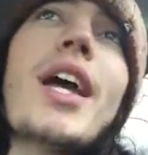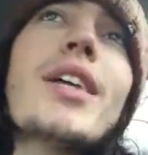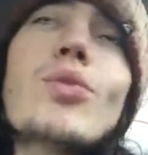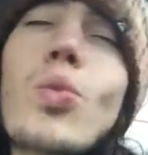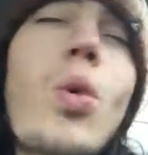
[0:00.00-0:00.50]

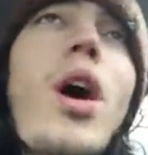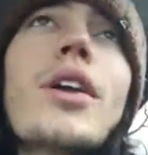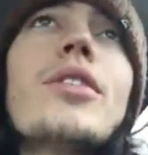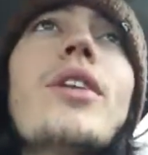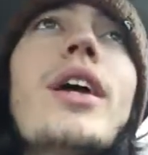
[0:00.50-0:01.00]
has
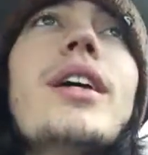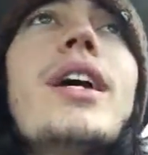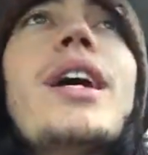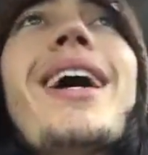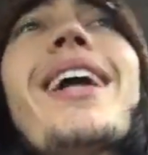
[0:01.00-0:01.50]
water, right?
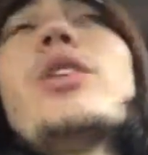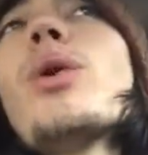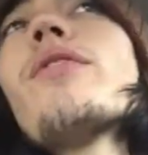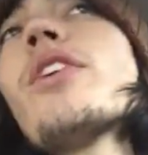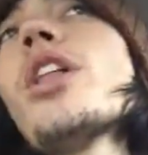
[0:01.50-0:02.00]
And
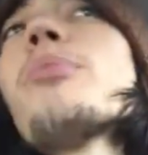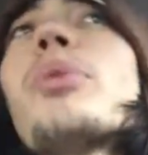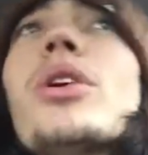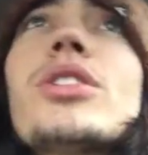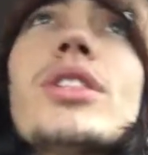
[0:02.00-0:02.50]
you have another
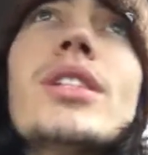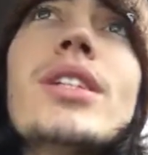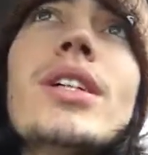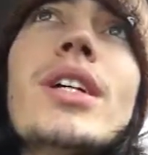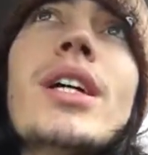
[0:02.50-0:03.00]

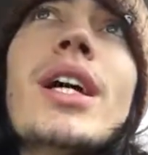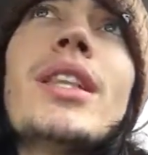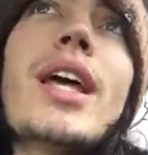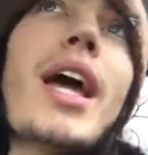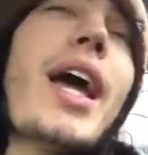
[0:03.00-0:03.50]
person
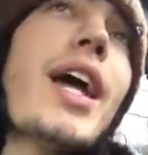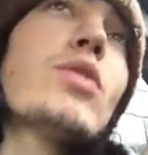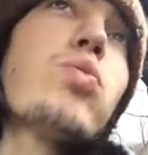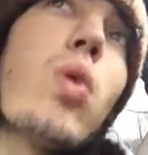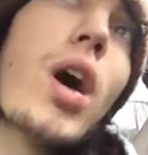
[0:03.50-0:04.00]
that
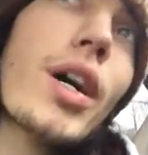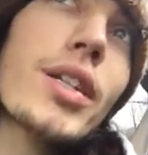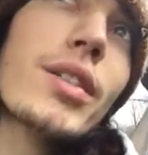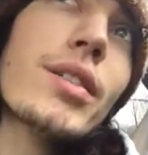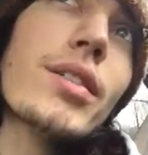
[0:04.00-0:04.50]
has
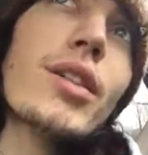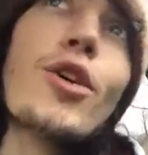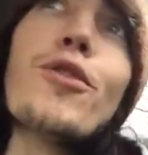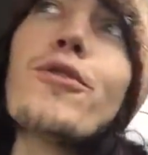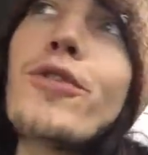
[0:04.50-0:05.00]
water,
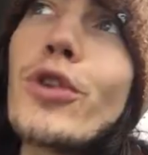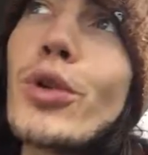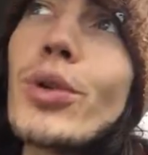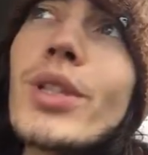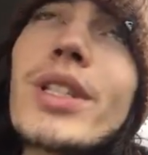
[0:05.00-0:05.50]

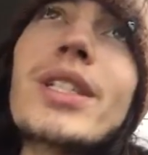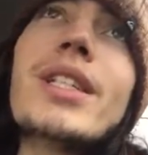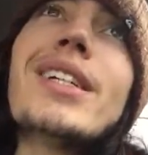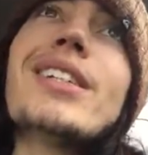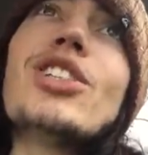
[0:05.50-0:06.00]
food,
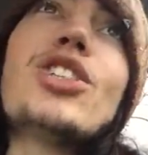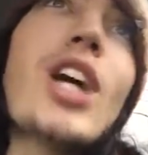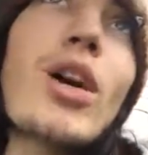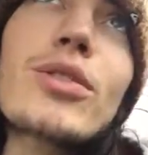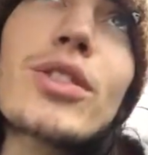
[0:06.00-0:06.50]

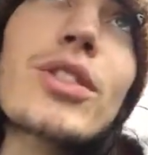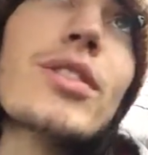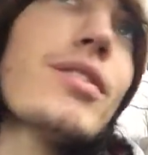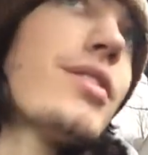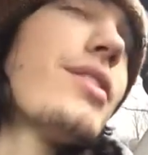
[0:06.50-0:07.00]
shelter,